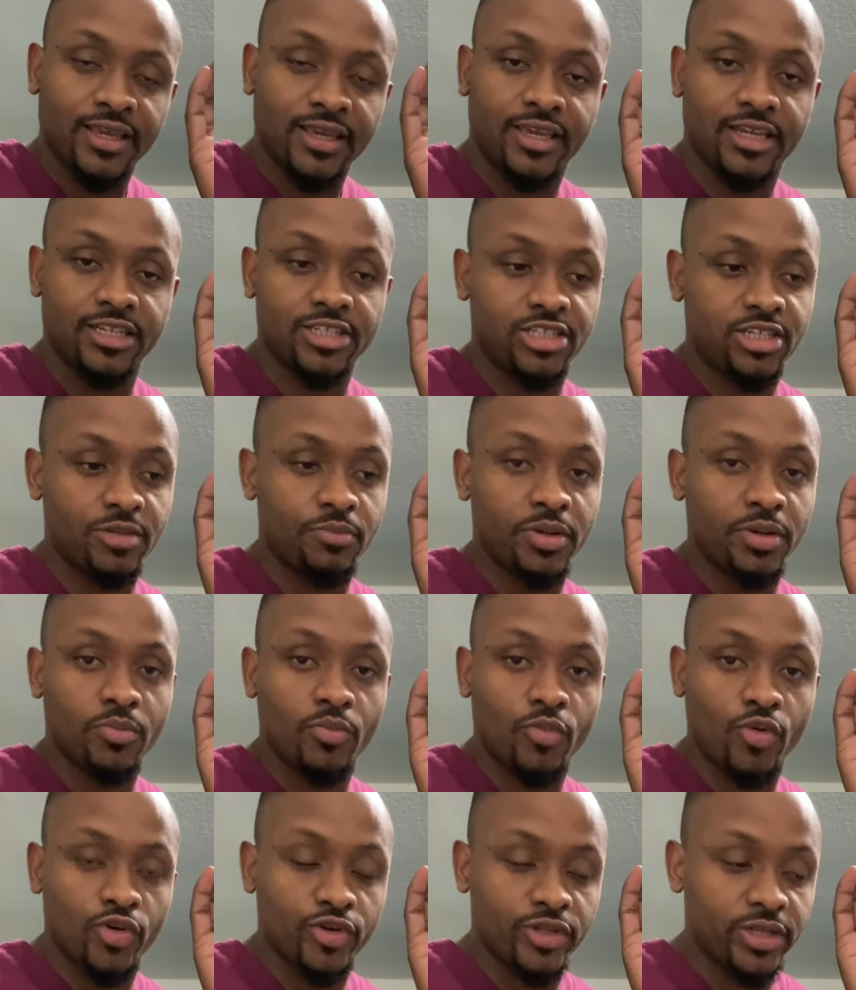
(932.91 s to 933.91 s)
Can she be
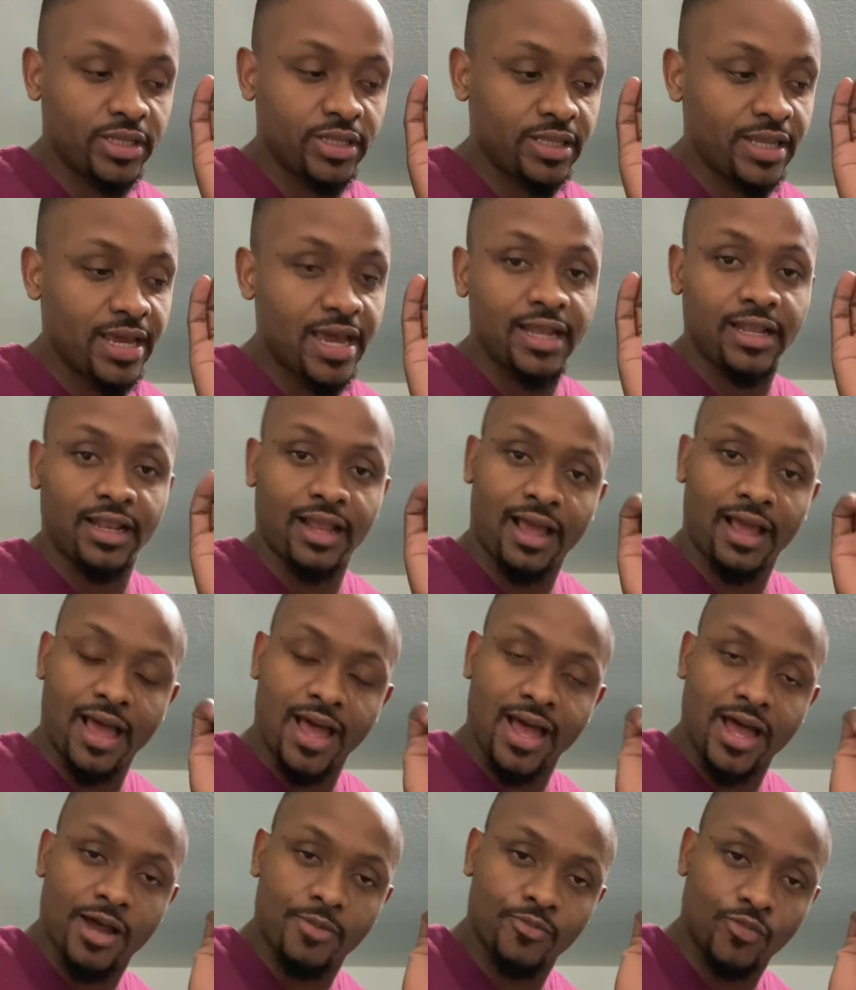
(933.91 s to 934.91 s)
more than
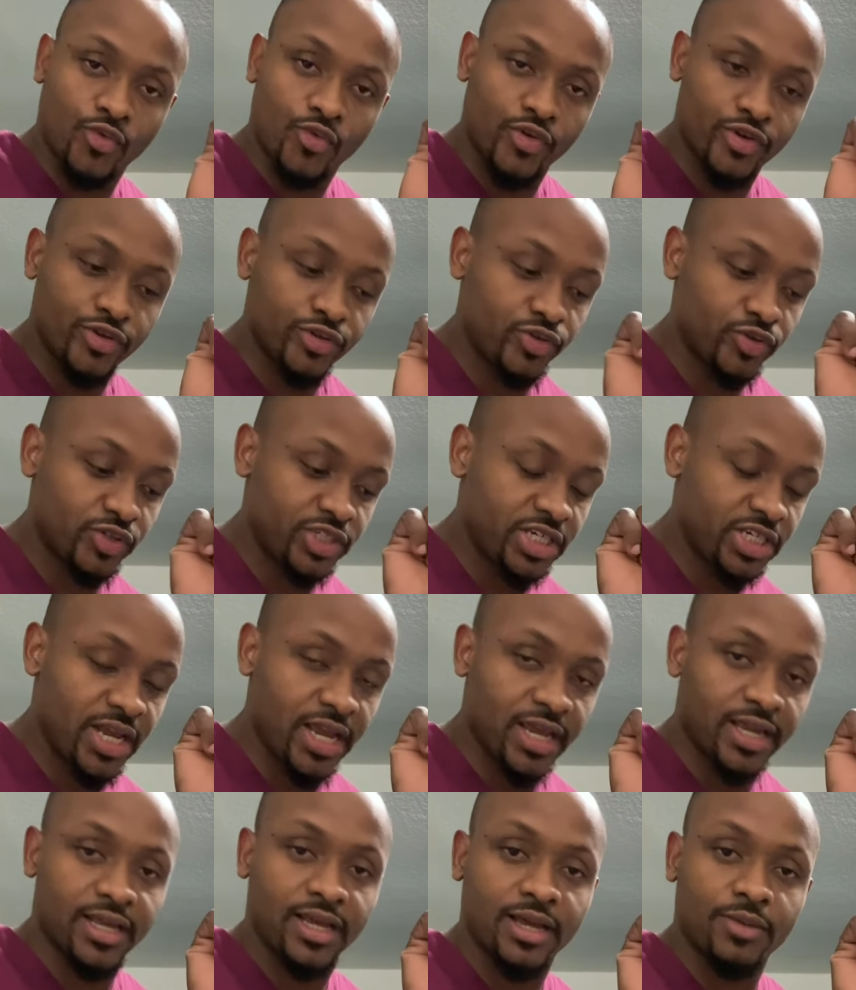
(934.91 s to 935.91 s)
that? I'm going to
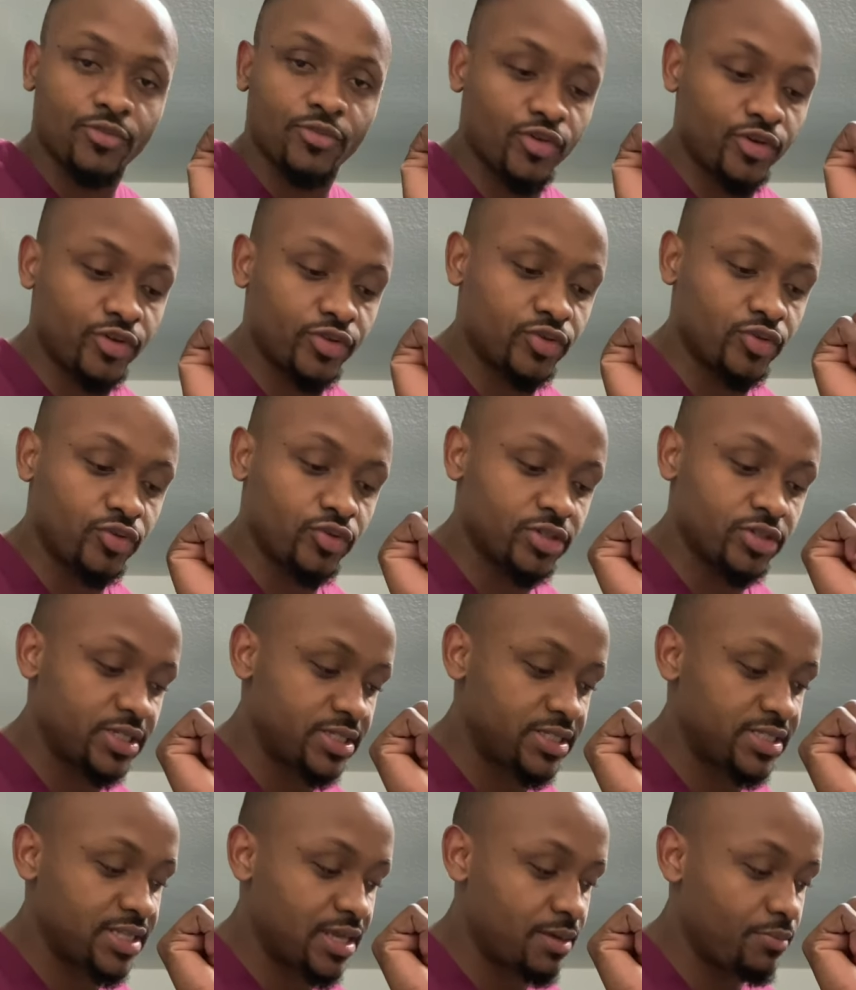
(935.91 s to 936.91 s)
check. I'm going to use the
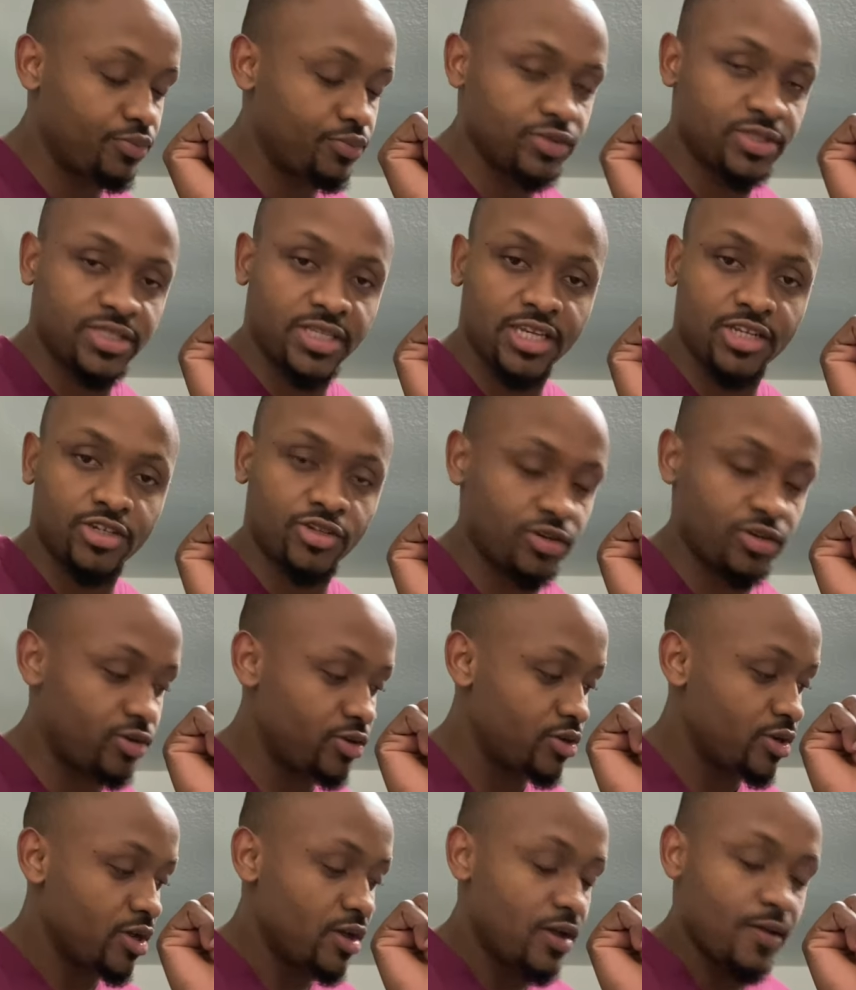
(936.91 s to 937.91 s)
same procedure.